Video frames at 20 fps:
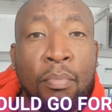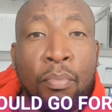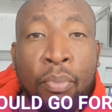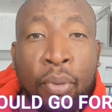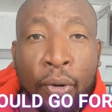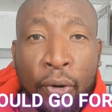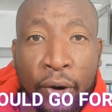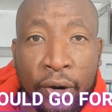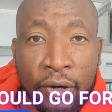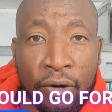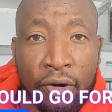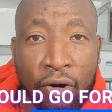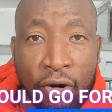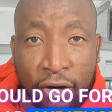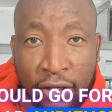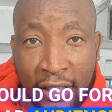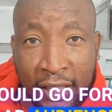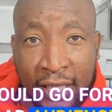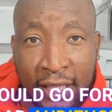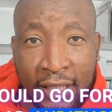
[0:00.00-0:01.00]
broad
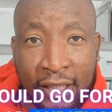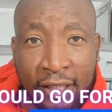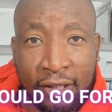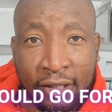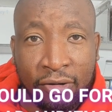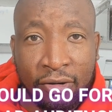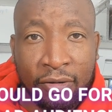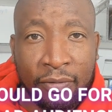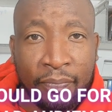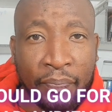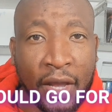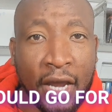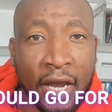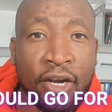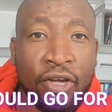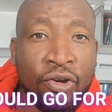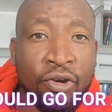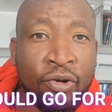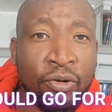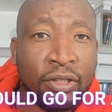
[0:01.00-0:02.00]
audience,
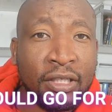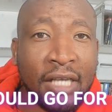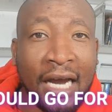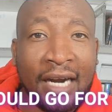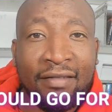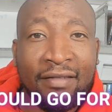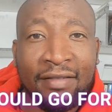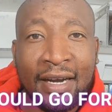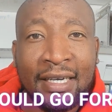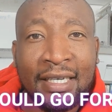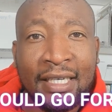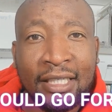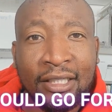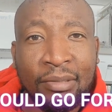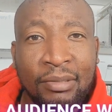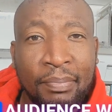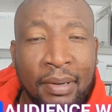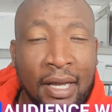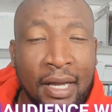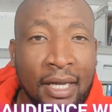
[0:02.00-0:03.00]
and use
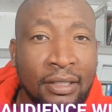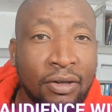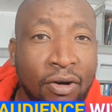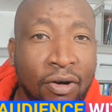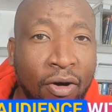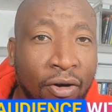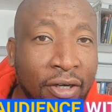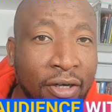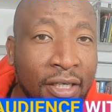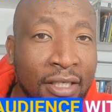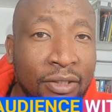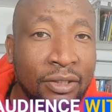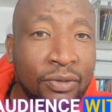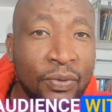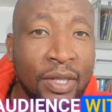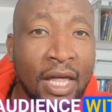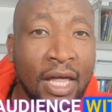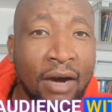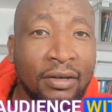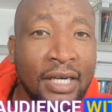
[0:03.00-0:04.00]
Advantage Plus audience
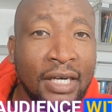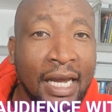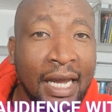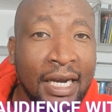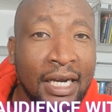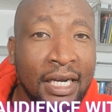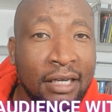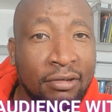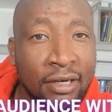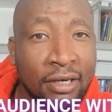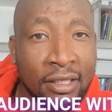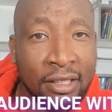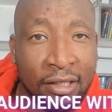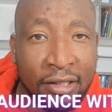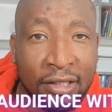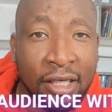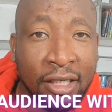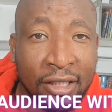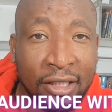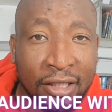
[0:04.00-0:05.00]
without any
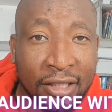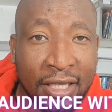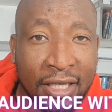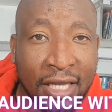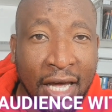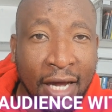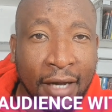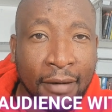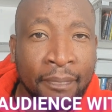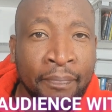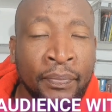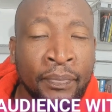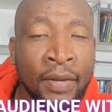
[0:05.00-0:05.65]
restrictions there.